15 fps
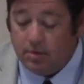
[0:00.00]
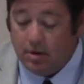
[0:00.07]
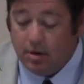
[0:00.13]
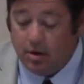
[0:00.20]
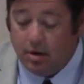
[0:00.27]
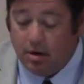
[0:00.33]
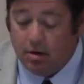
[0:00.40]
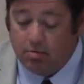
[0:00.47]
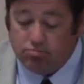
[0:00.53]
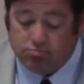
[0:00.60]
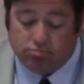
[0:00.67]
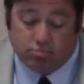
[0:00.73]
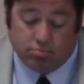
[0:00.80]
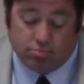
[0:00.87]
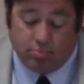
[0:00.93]
Um,
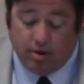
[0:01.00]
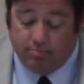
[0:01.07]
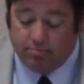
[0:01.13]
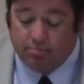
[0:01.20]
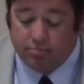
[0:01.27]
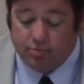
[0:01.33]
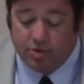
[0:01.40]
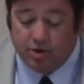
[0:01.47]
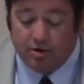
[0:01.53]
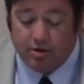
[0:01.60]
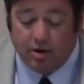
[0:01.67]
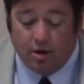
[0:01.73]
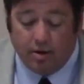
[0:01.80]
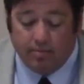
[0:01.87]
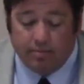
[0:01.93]
I don't think it's
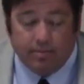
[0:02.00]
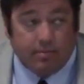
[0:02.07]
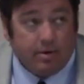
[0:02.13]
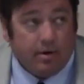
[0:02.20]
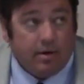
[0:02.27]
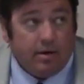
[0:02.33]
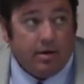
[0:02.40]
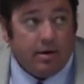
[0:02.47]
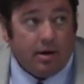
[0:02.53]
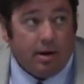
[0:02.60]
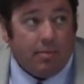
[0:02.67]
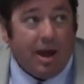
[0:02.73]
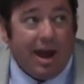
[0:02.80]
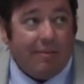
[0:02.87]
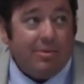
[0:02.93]
gonna work, but,
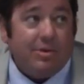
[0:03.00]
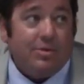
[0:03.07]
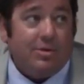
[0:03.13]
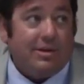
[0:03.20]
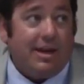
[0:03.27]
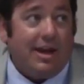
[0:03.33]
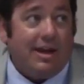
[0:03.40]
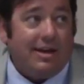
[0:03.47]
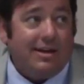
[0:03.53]
I'm happy with that.